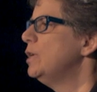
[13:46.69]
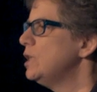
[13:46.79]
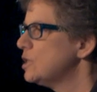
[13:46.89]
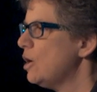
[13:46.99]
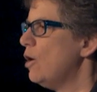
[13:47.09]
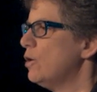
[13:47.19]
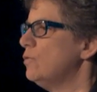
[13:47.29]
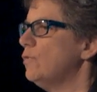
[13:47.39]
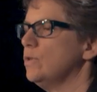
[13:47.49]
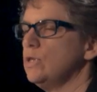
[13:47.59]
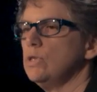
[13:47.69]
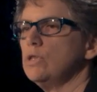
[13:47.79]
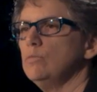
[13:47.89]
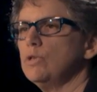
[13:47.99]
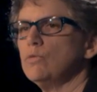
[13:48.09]
But it's hard for a
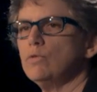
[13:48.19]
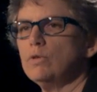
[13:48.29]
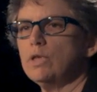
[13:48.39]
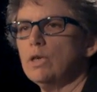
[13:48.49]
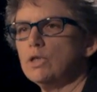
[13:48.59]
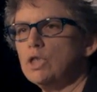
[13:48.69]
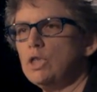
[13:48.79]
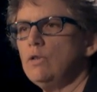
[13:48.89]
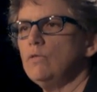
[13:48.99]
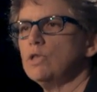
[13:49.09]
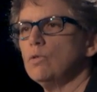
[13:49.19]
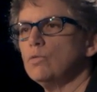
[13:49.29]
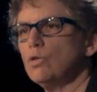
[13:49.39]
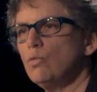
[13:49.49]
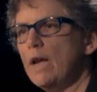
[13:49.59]
system to really achieve,
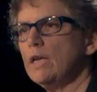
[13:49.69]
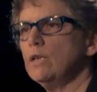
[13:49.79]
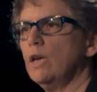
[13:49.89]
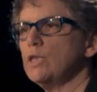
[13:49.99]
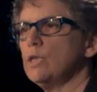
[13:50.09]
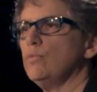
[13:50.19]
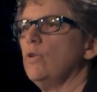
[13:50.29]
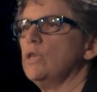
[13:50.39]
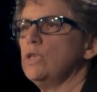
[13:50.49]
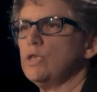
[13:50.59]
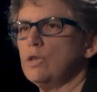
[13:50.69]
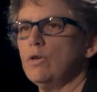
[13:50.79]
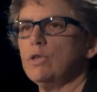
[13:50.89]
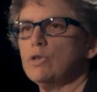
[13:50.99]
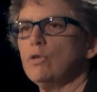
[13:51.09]
to recognize that process
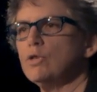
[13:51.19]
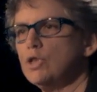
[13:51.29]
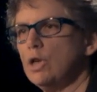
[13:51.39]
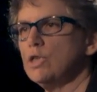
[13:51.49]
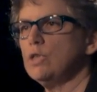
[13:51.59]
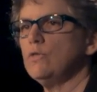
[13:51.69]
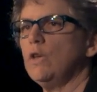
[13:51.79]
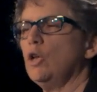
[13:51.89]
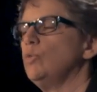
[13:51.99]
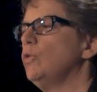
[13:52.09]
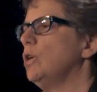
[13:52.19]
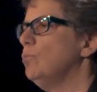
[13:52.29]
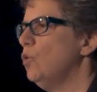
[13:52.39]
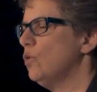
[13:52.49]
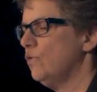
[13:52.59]
targets are just as valuable
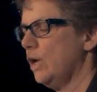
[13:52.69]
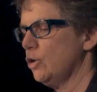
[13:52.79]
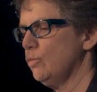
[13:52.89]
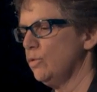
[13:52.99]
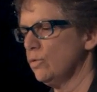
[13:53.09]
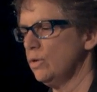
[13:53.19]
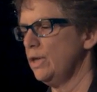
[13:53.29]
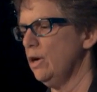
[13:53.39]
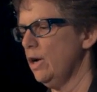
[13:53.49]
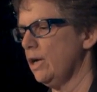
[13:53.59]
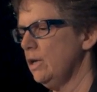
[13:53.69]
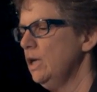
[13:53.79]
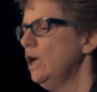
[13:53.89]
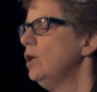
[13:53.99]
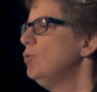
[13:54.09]
and more valuable early on
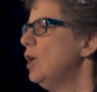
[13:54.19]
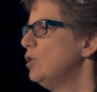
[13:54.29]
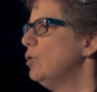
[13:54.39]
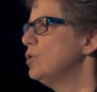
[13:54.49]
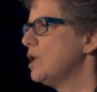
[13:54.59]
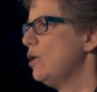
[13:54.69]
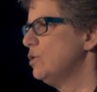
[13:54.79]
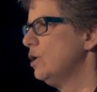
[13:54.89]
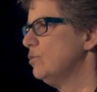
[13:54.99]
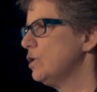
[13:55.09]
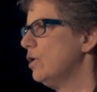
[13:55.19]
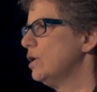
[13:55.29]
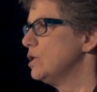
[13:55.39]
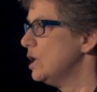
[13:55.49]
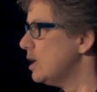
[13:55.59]
than those outcome
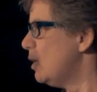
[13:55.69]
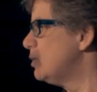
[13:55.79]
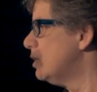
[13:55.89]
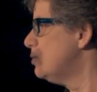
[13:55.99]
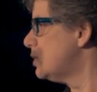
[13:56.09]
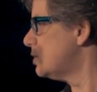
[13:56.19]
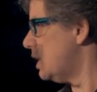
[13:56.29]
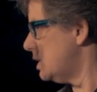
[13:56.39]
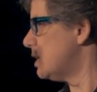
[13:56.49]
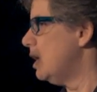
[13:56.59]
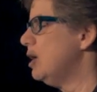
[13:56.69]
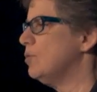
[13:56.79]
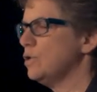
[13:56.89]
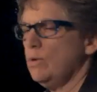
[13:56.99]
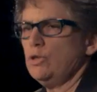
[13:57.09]
targets. And outcomes take
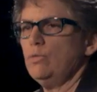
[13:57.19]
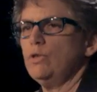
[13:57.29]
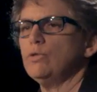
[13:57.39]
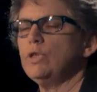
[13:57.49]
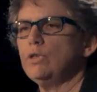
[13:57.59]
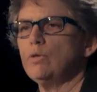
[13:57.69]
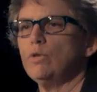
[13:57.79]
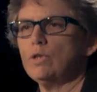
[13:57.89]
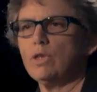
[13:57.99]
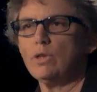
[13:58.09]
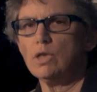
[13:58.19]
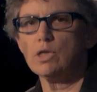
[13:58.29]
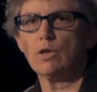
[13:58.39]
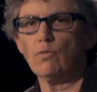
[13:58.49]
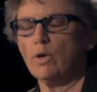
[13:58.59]
time, especially when you're dealing with
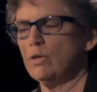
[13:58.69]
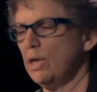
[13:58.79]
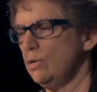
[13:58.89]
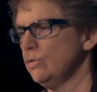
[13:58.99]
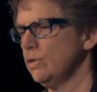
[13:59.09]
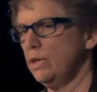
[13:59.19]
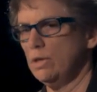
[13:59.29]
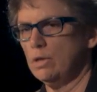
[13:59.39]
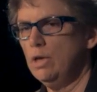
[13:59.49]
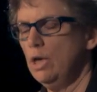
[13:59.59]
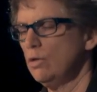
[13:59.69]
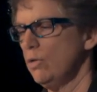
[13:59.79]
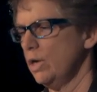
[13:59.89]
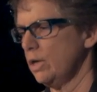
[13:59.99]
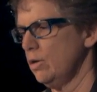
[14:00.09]
things like frail elderly and
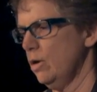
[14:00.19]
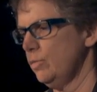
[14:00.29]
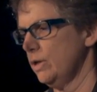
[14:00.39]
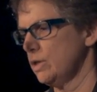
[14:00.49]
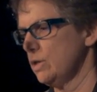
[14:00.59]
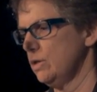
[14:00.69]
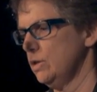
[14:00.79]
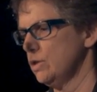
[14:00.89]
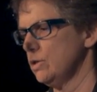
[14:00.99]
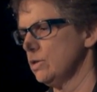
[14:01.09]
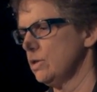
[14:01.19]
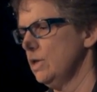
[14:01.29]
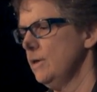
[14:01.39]
chronic complex conditions.